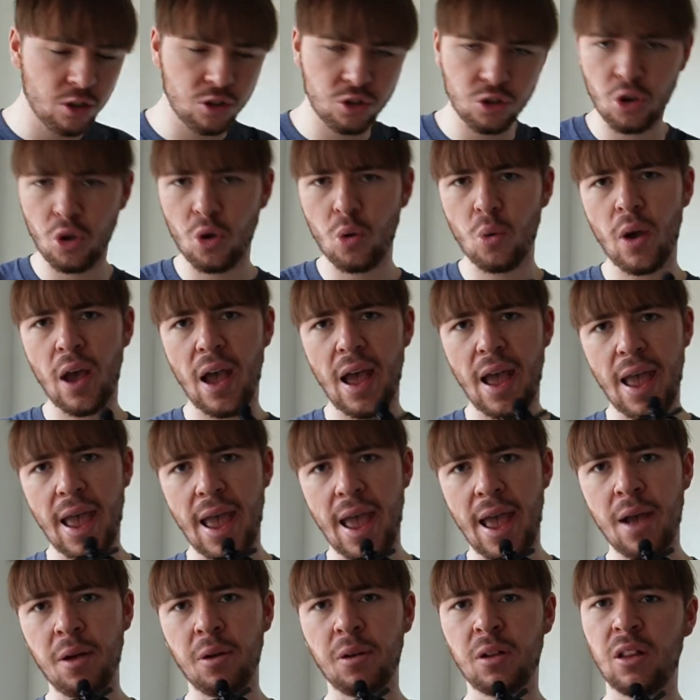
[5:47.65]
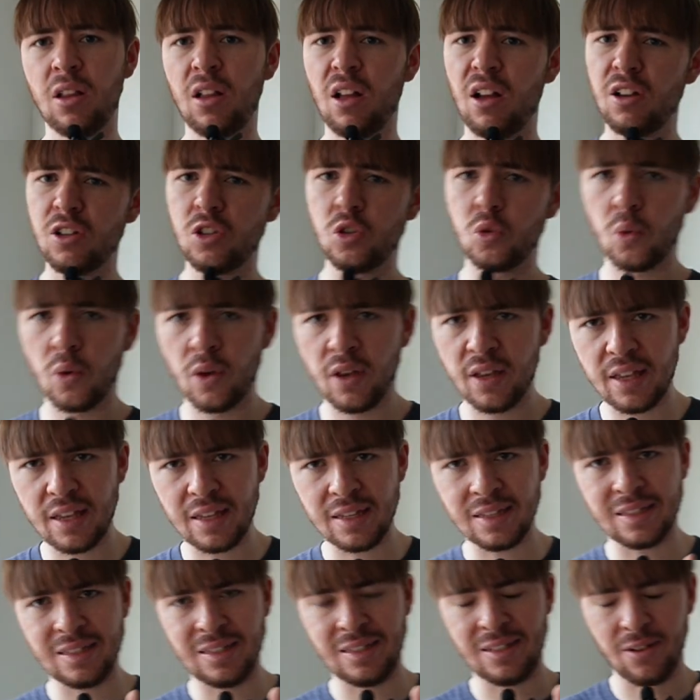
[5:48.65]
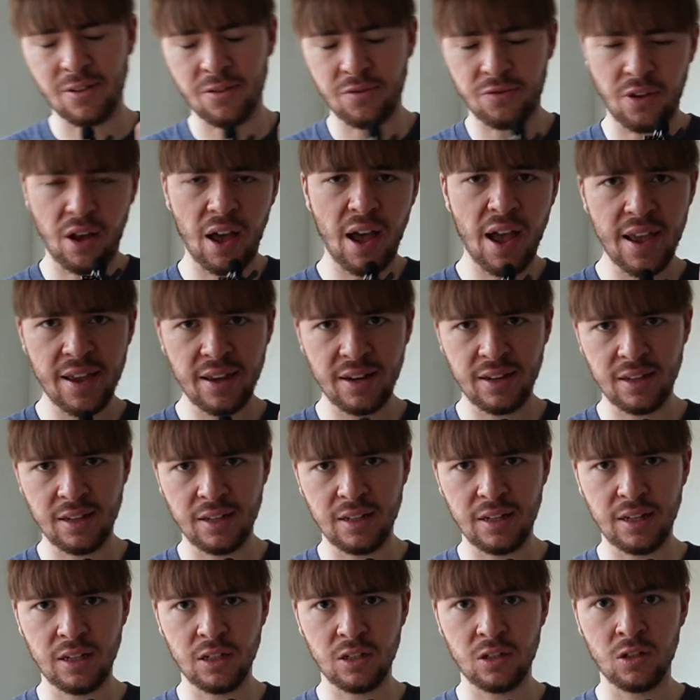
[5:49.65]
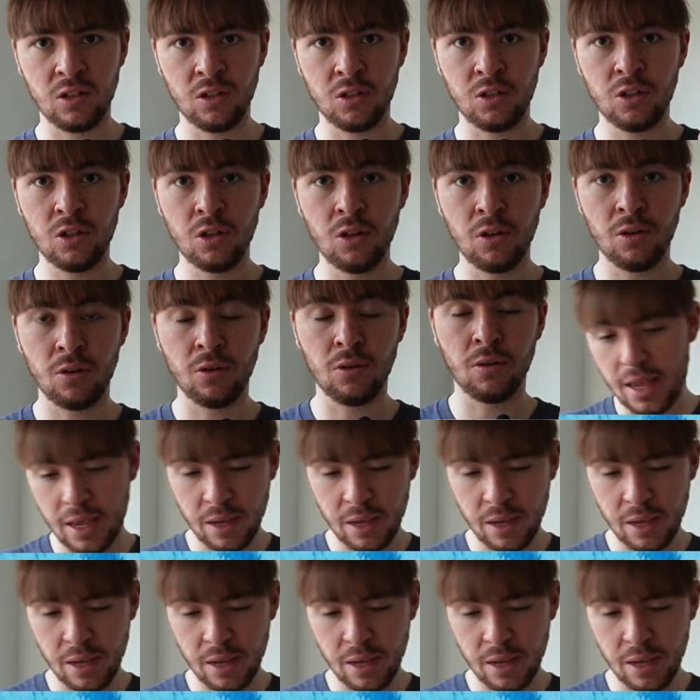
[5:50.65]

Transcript: So our classwork is divided into two.